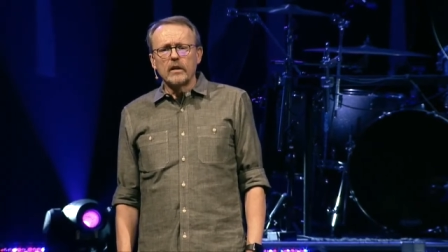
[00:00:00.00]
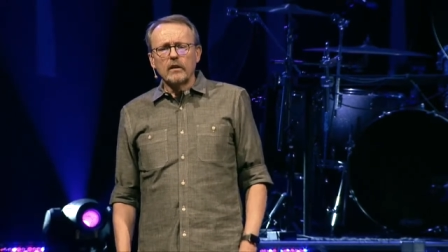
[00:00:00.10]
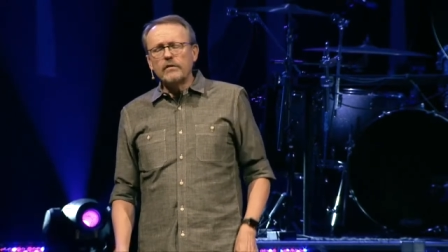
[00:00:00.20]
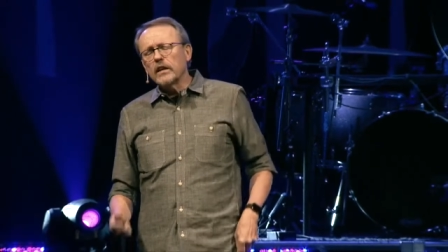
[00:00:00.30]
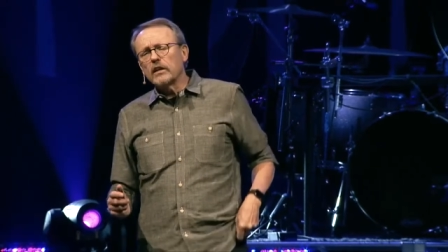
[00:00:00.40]

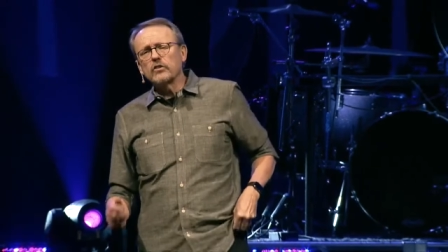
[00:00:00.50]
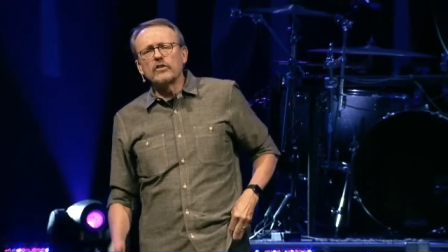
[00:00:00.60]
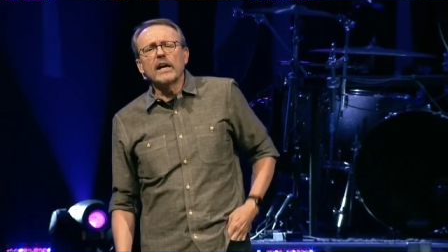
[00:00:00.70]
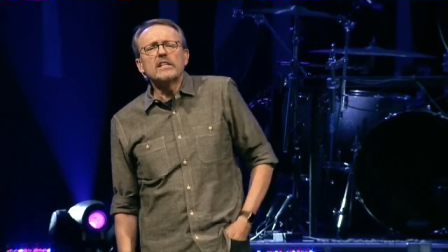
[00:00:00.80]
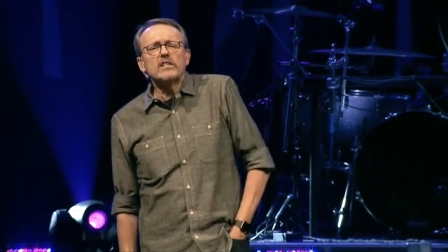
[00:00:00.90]
Leviticus
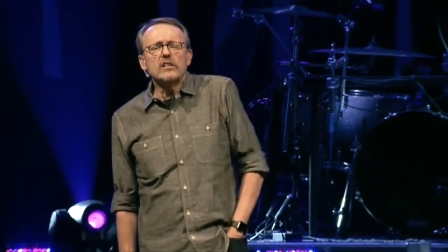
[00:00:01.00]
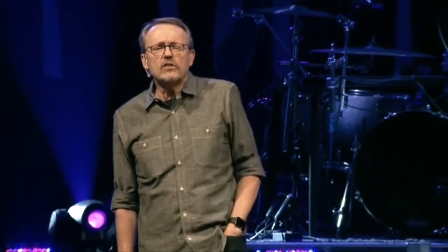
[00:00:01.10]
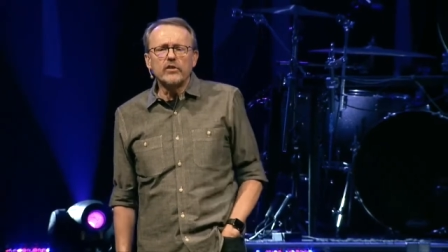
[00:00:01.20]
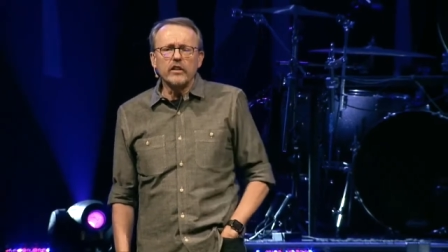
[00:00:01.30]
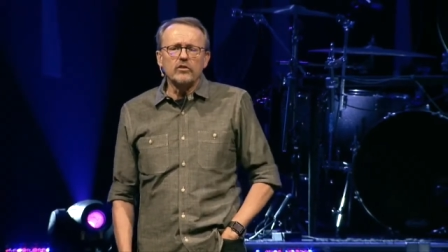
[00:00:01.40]

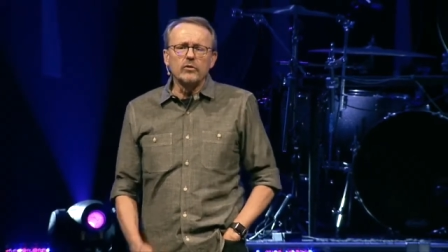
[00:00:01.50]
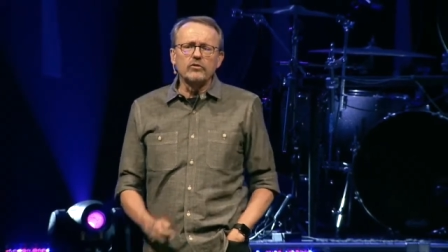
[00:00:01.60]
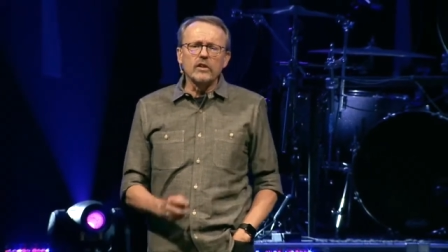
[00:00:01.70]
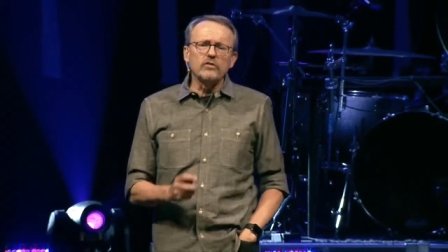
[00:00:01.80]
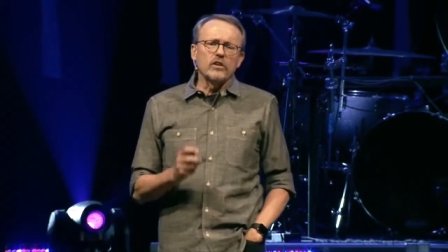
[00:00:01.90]
19:32 says